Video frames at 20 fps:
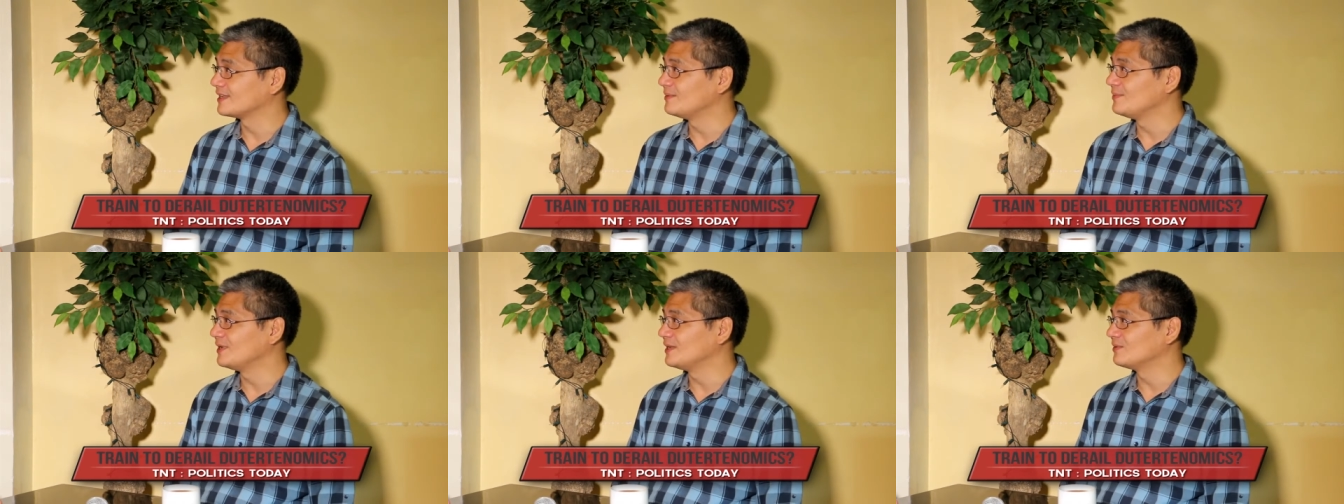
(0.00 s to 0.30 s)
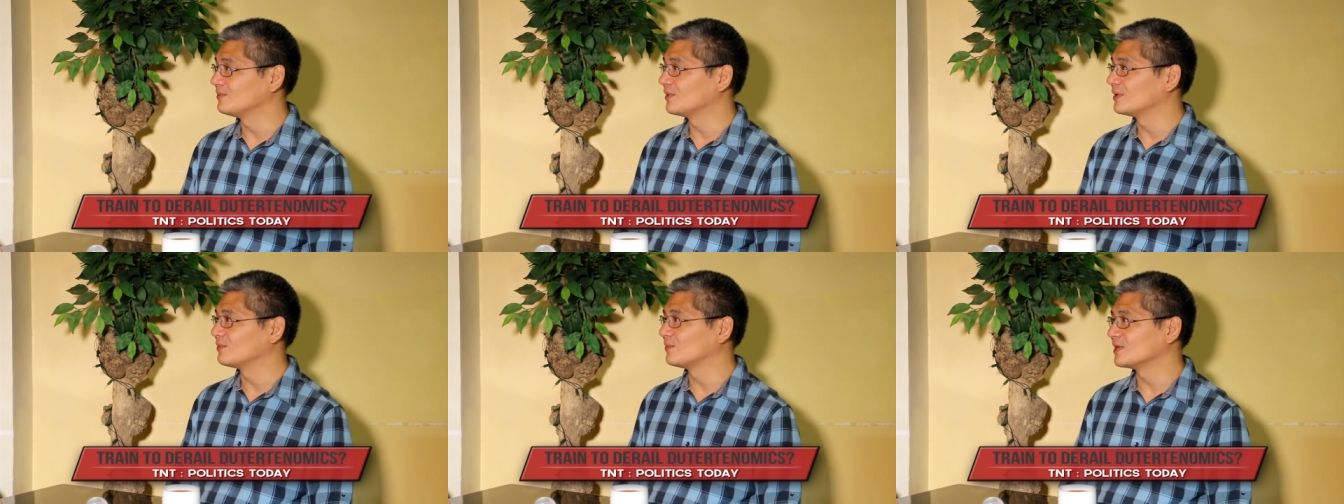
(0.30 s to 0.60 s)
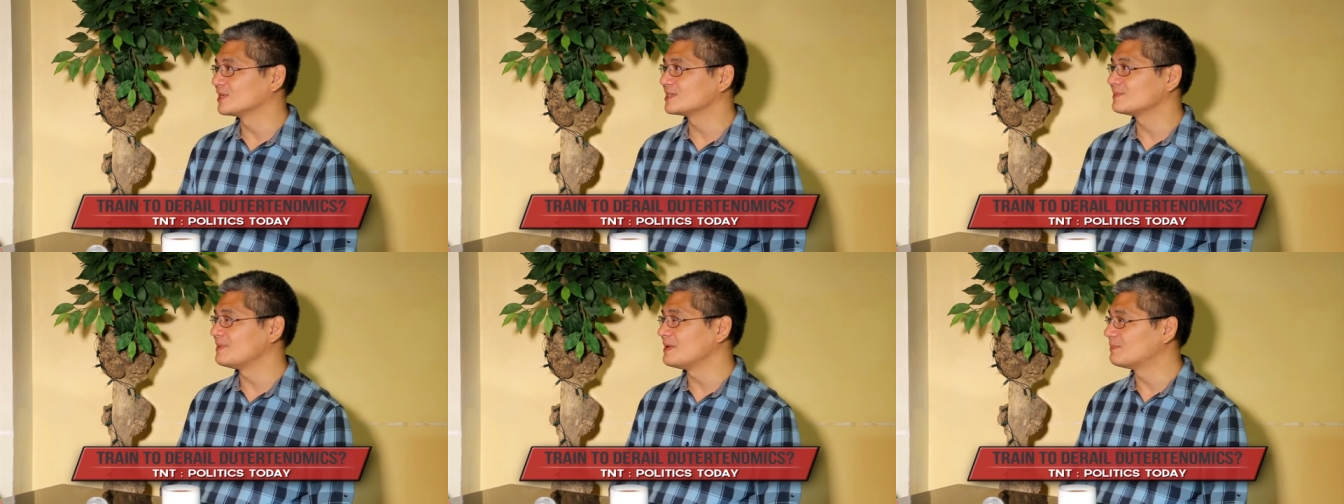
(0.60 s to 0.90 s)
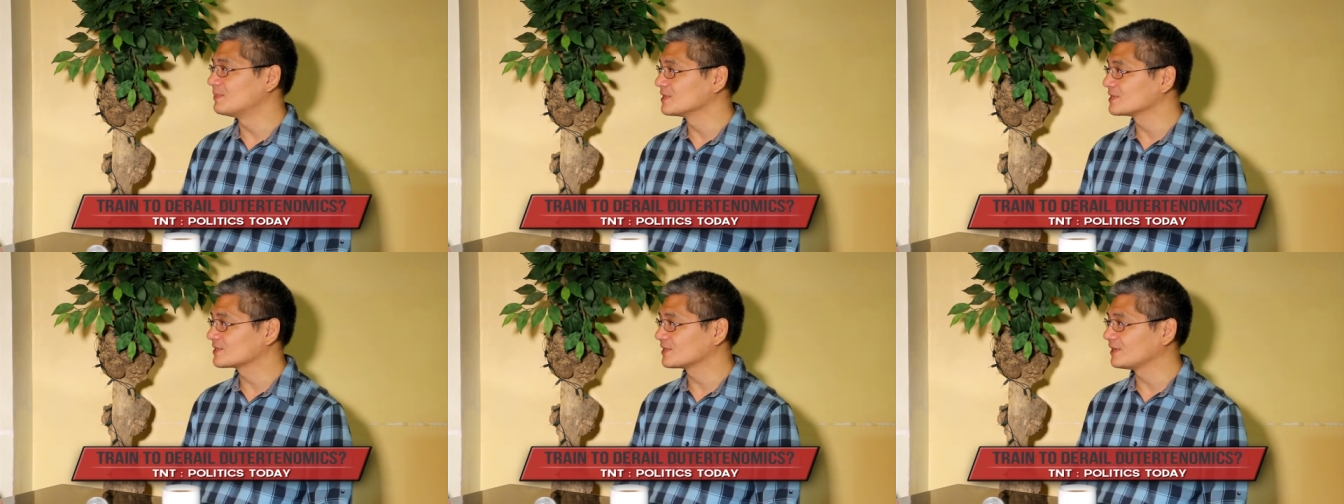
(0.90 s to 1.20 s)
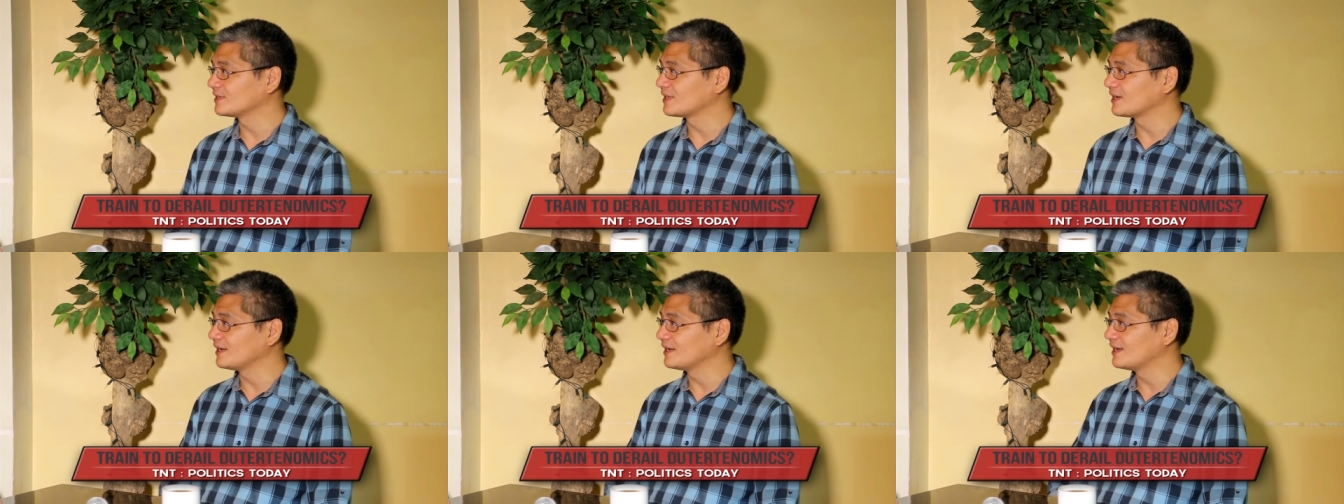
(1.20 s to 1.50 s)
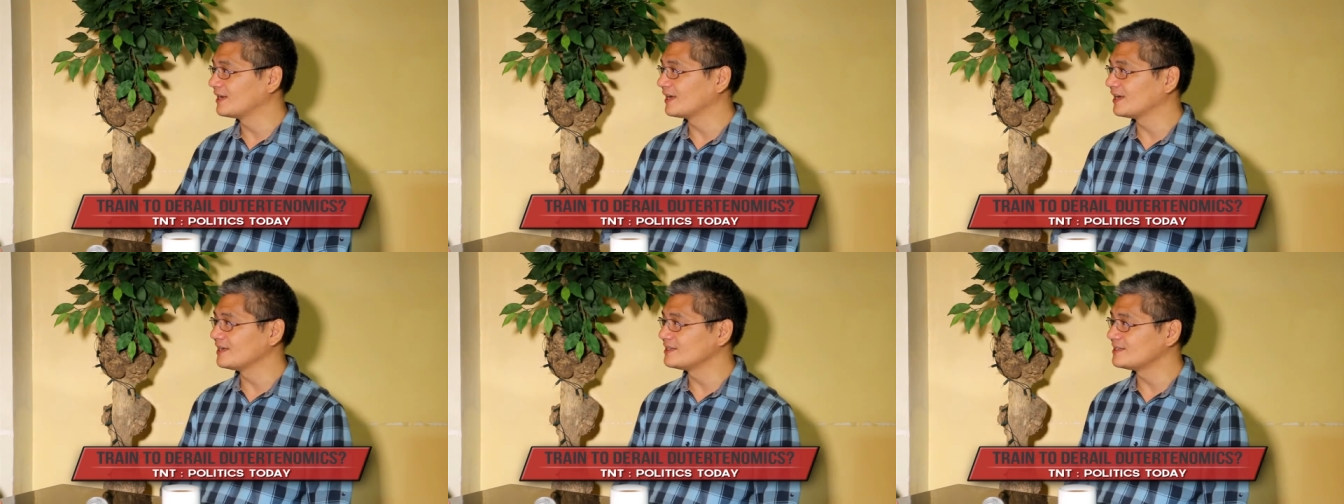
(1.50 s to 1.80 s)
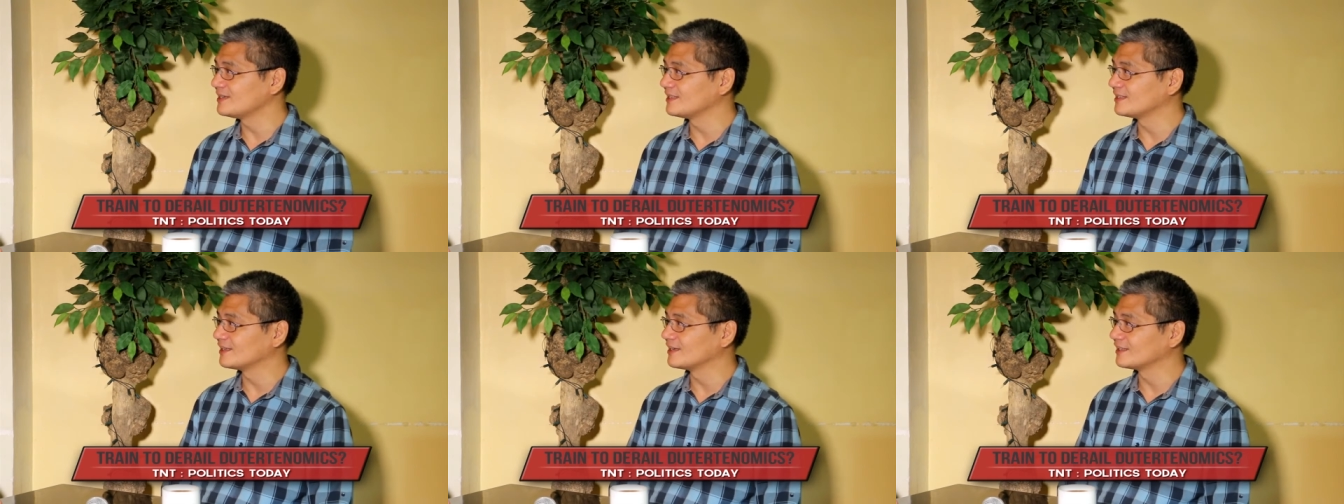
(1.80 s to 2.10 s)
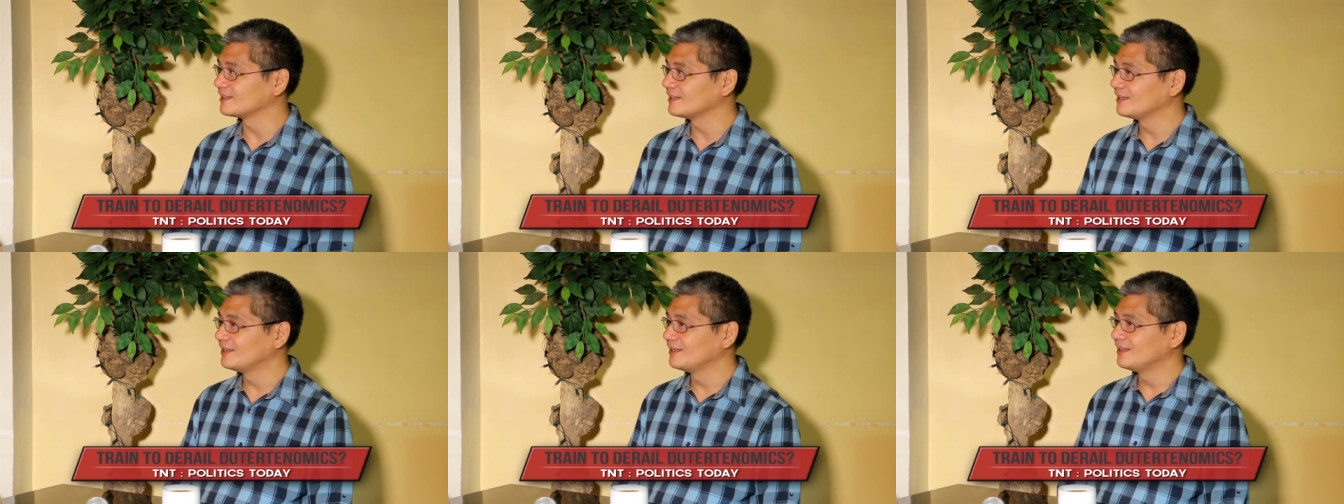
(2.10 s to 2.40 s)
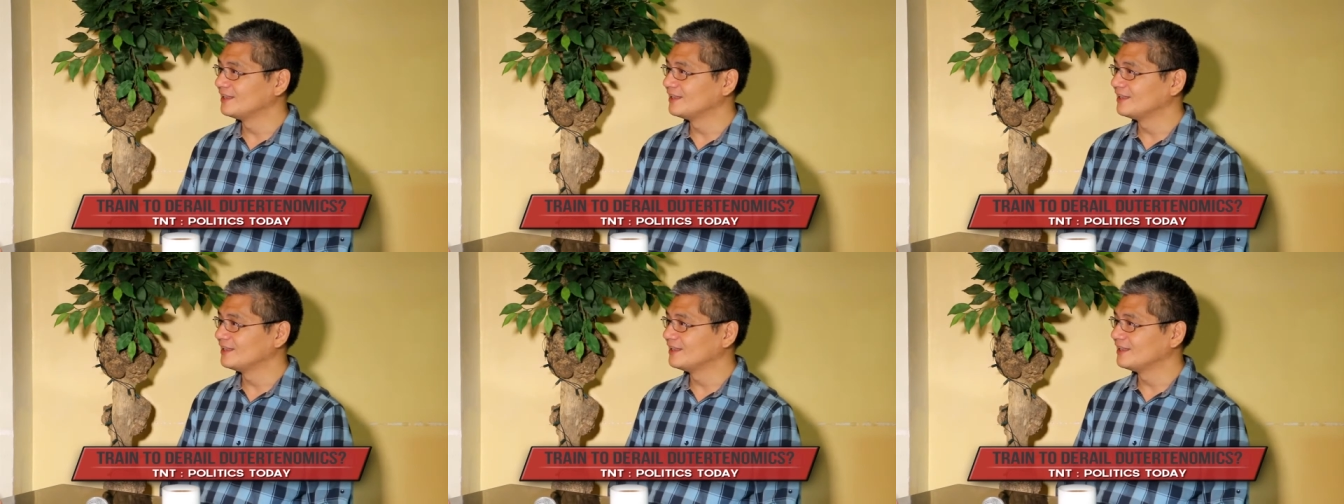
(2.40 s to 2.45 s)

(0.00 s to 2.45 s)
I mean, when, once people start realizing that